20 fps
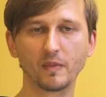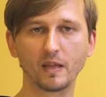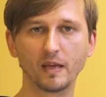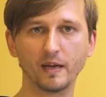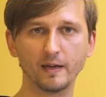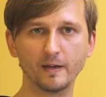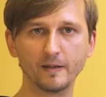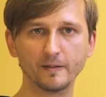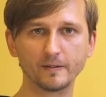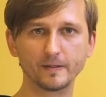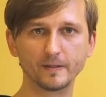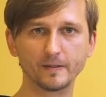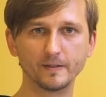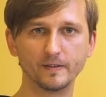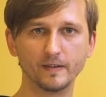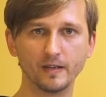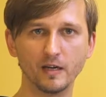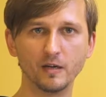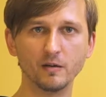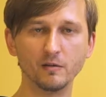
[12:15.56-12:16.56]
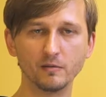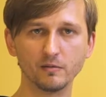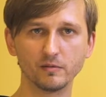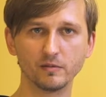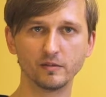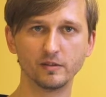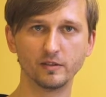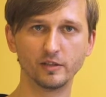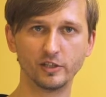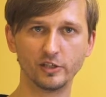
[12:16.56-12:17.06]
And now
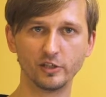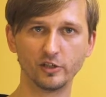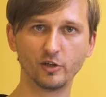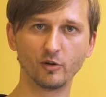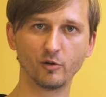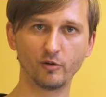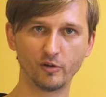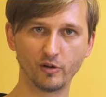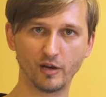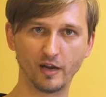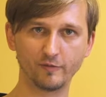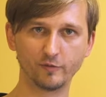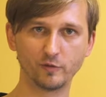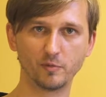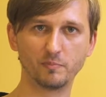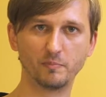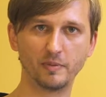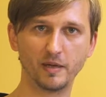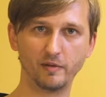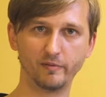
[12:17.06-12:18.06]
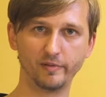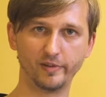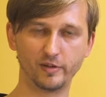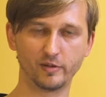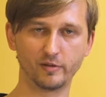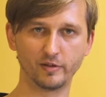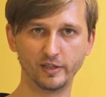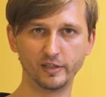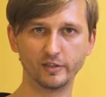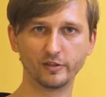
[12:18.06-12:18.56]
here you have to pay with
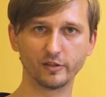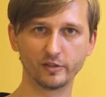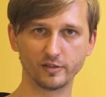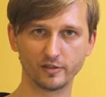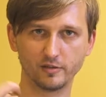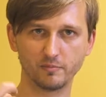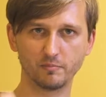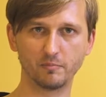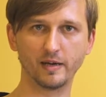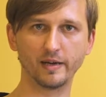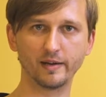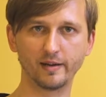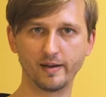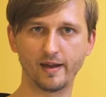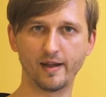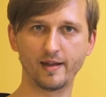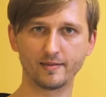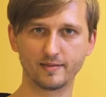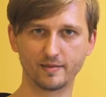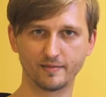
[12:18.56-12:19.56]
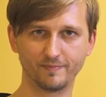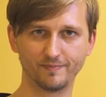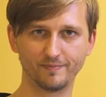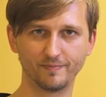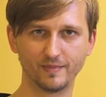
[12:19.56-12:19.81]
your ethers and buy gas.